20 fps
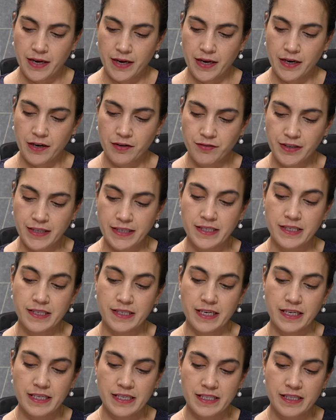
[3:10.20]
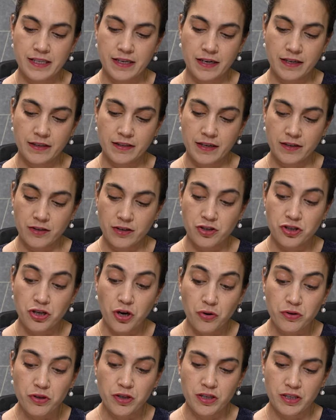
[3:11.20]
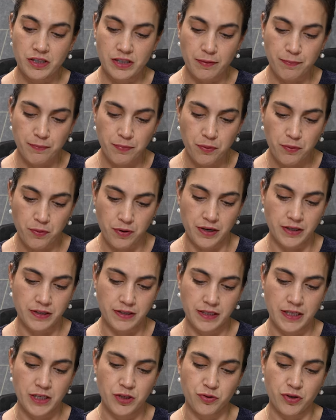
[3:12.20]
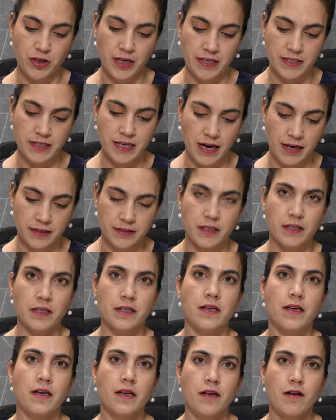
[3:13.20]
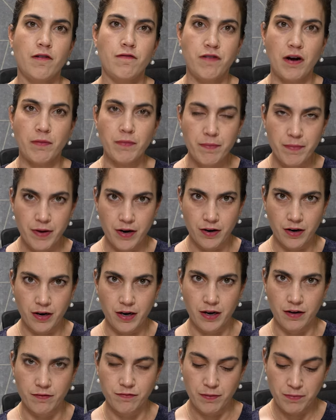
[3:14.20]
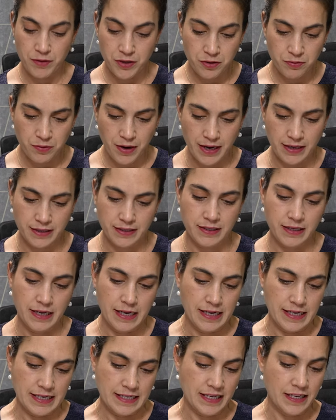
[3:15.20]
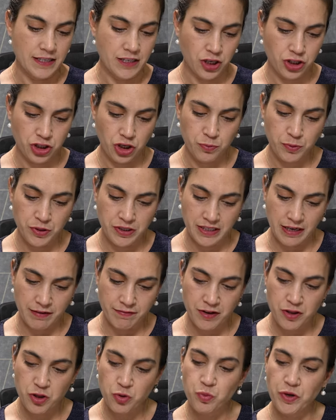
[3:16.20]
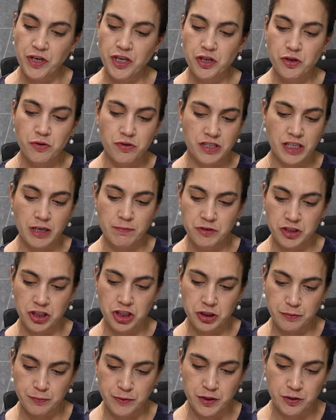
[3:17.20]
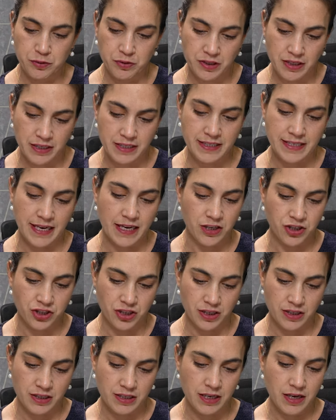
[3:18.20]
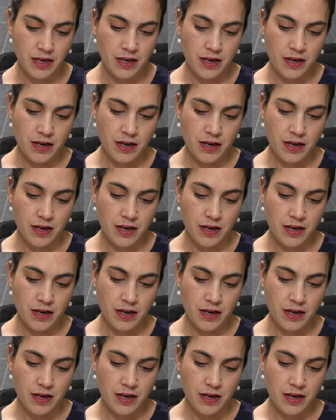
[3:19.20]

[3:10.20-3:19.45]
And it reads, since the total support Israel has gotten from America, from the U.S., since October 7th, we knew some disputes and sanctions